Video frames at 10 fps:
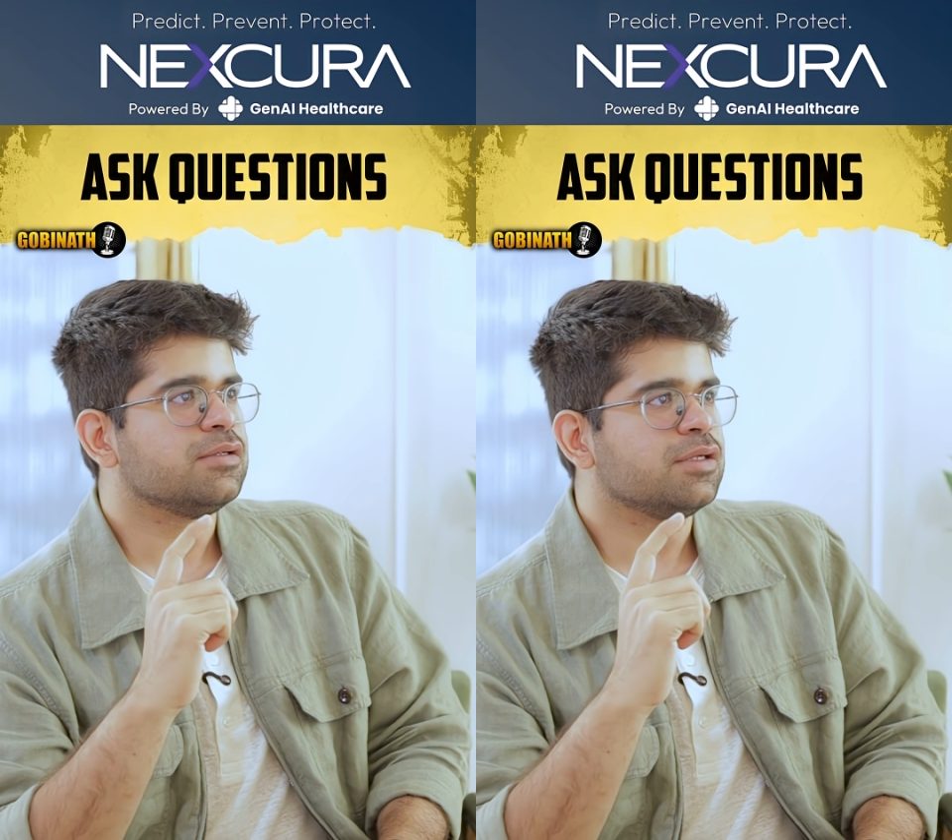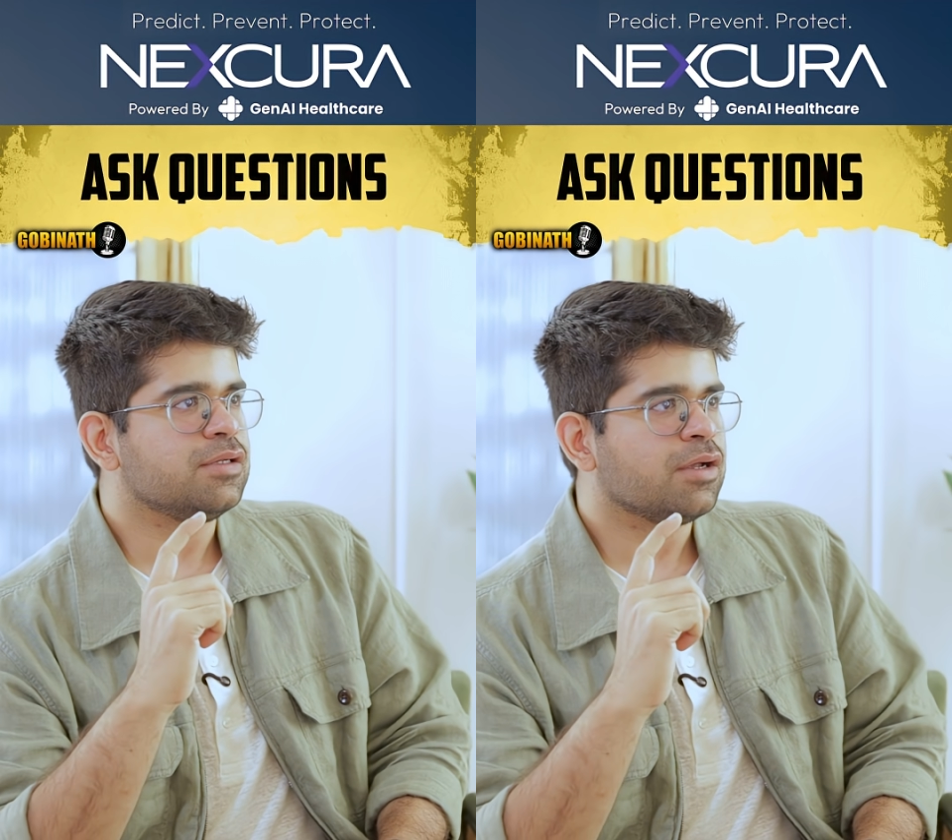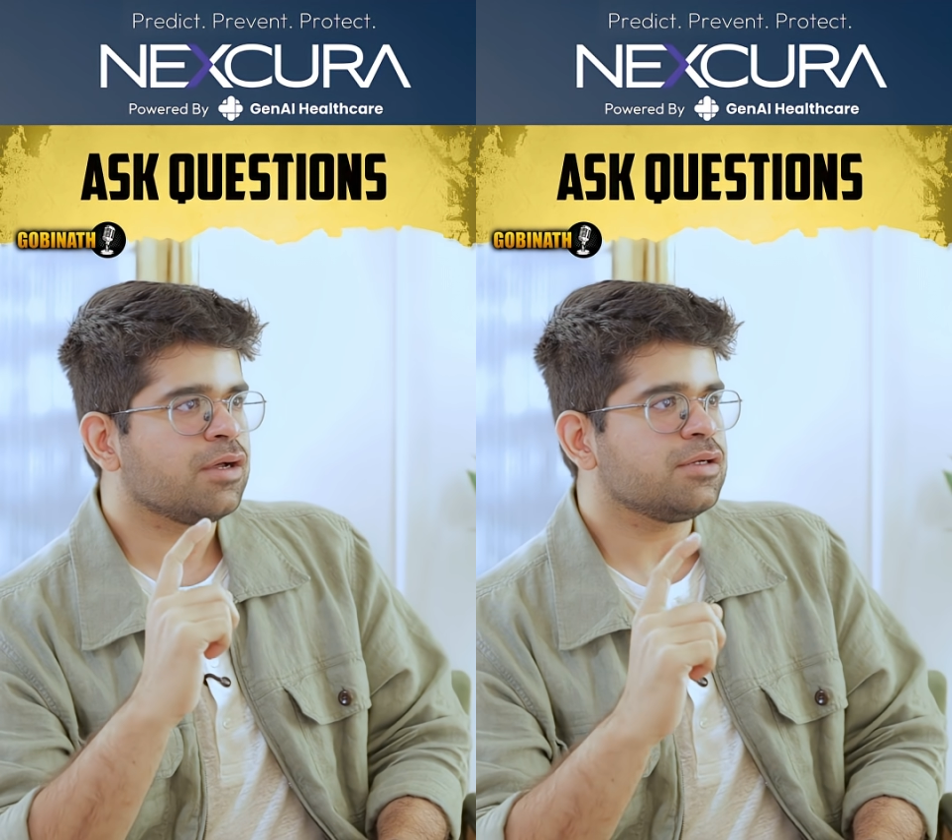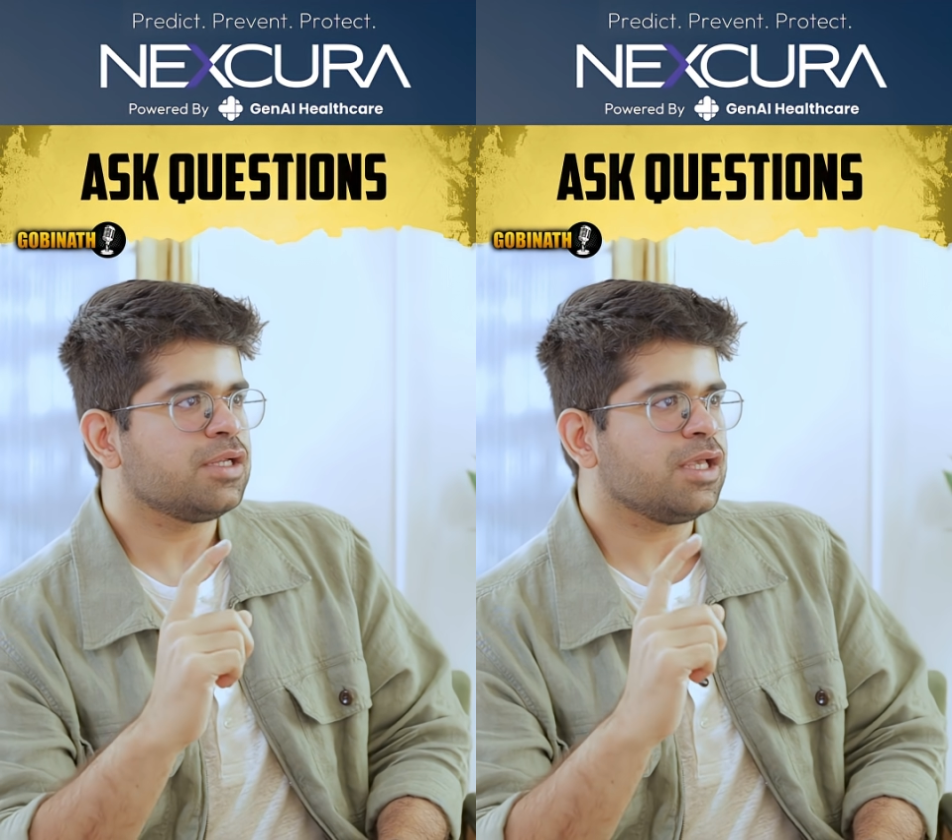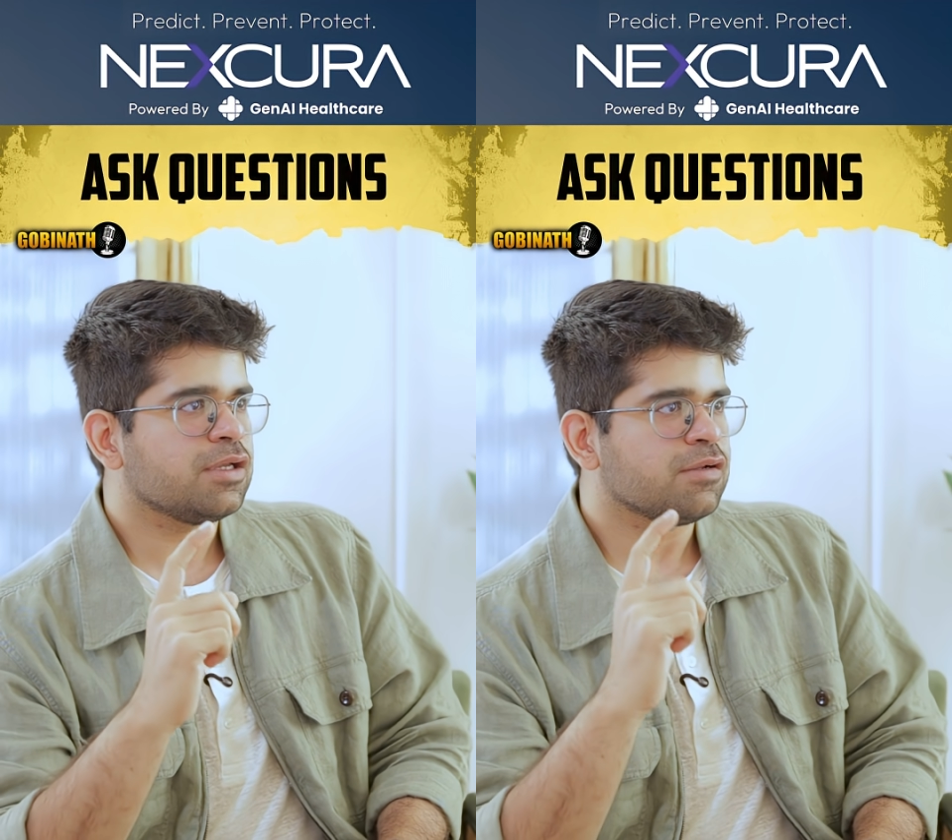did
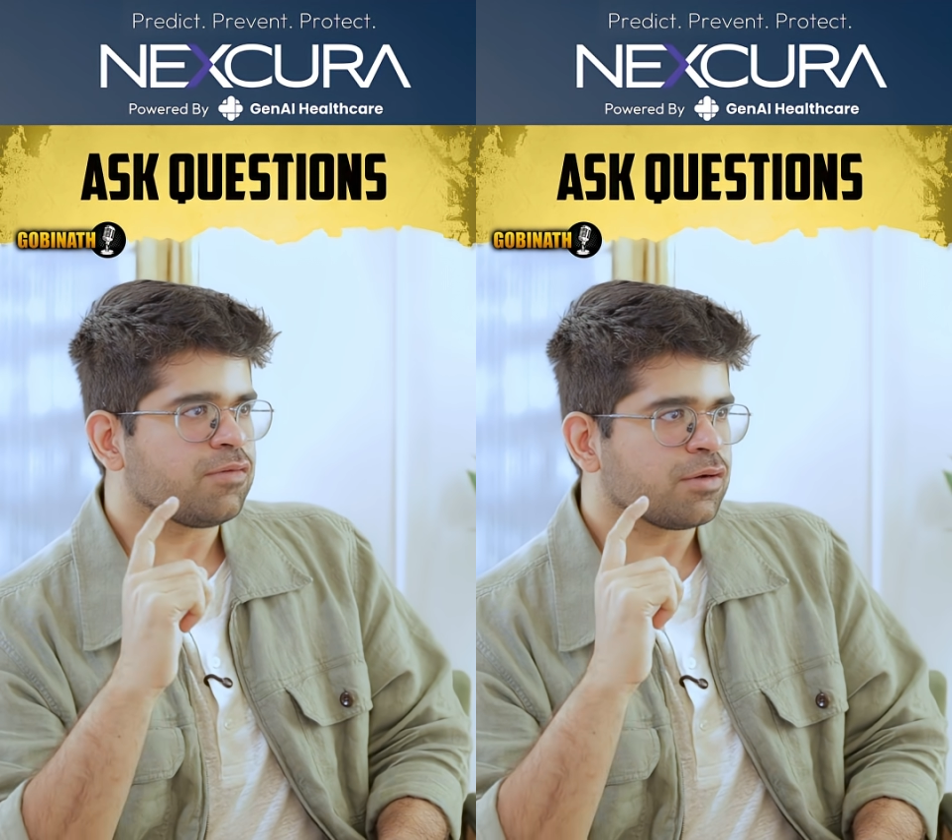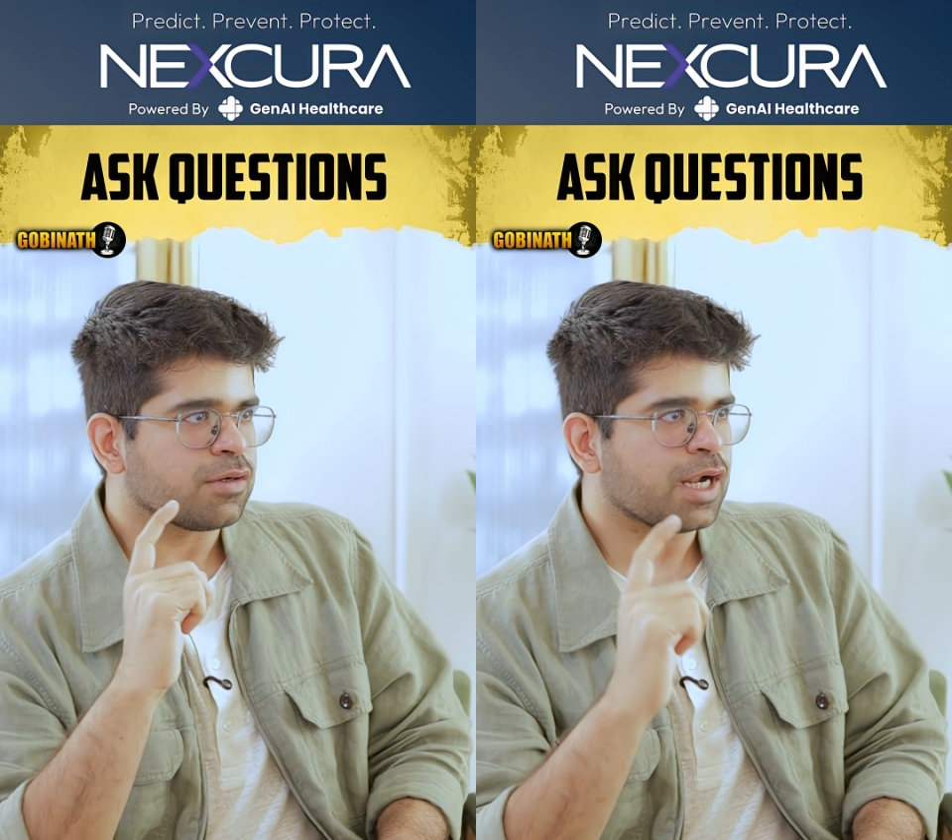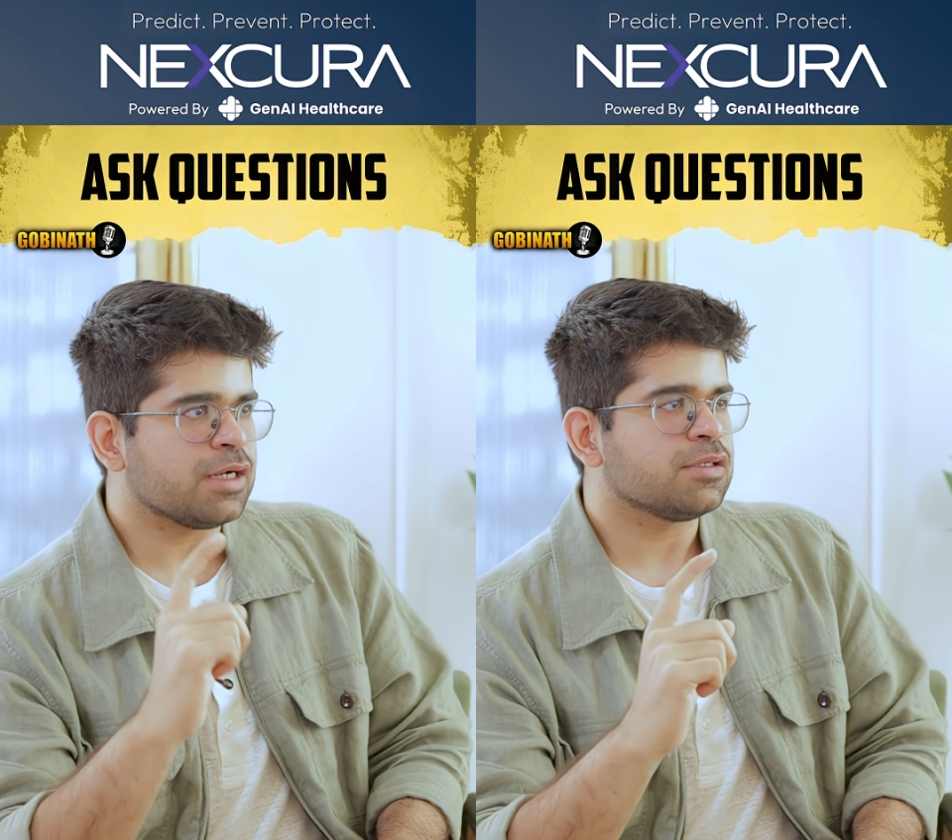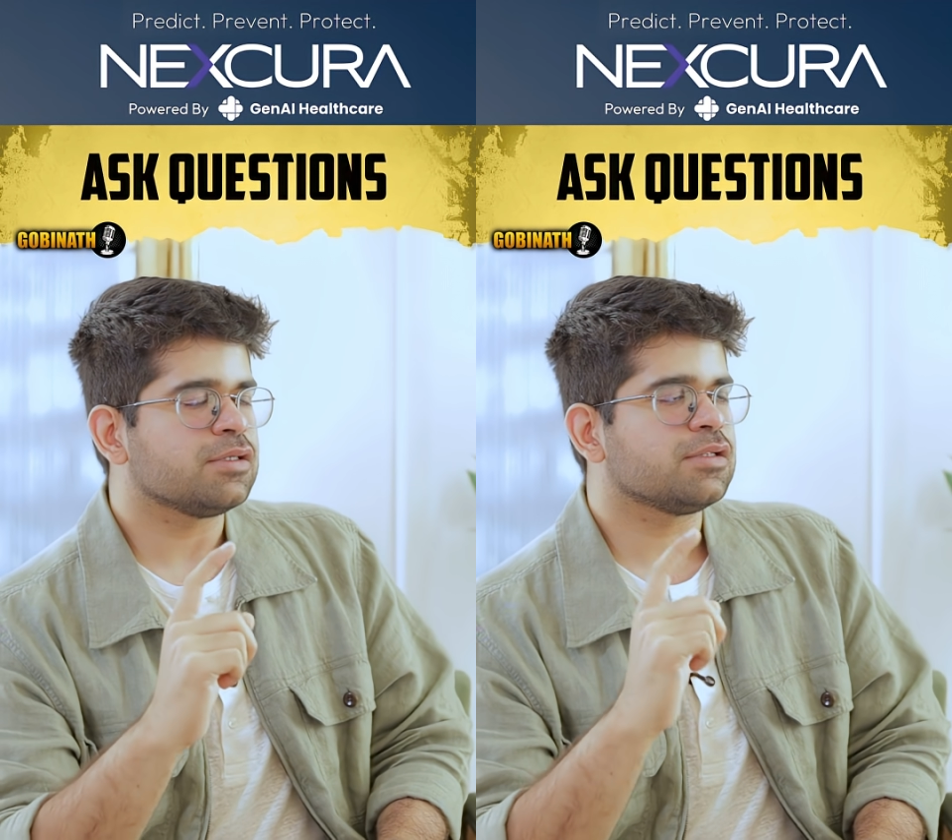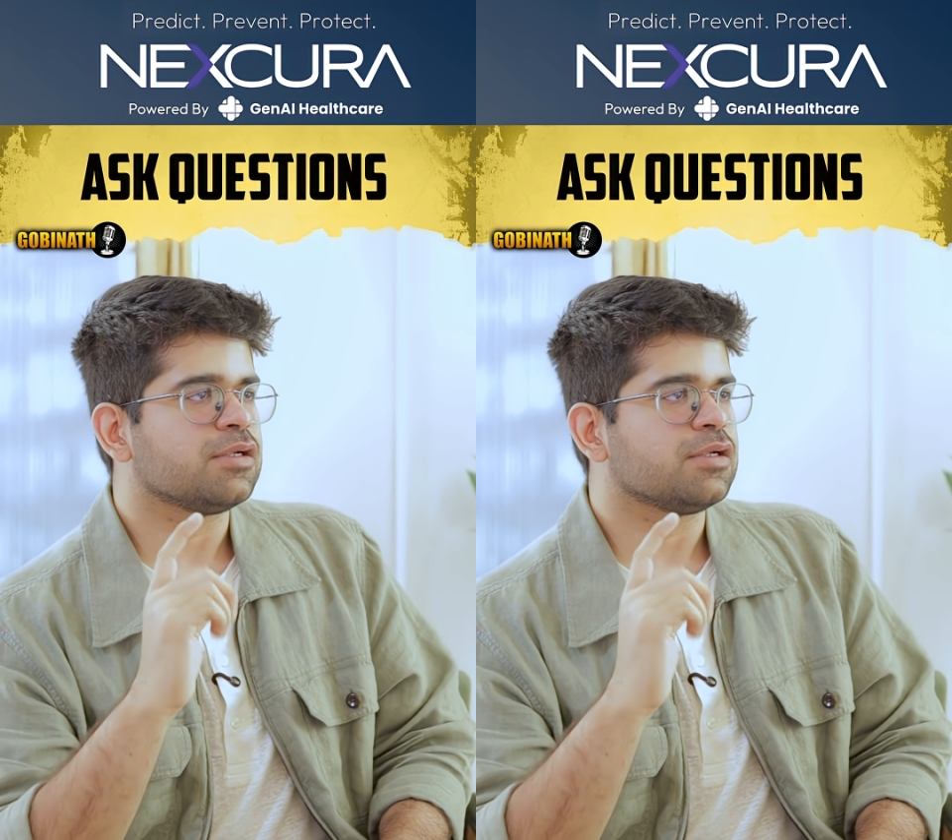not take it for granted